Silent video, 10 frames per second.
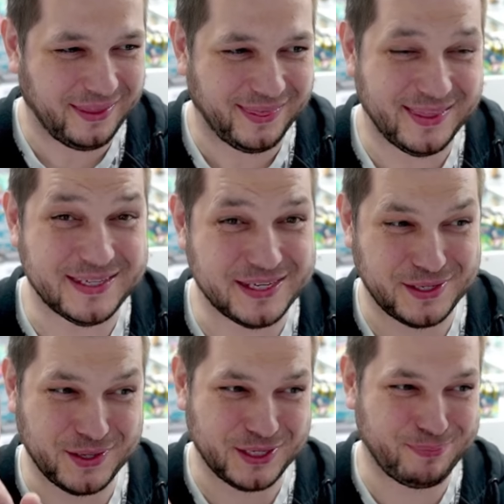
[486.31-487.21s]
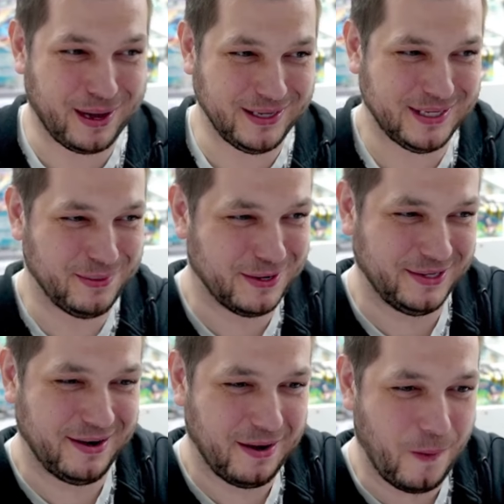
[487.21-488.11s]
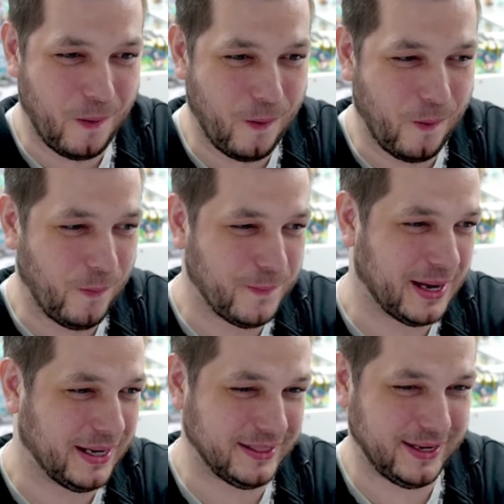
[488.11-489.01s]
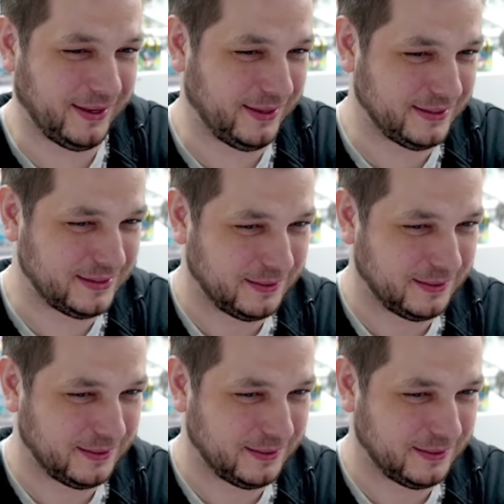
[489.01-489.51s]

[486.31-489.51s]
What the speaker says: This is another spicy one. Oh, my days.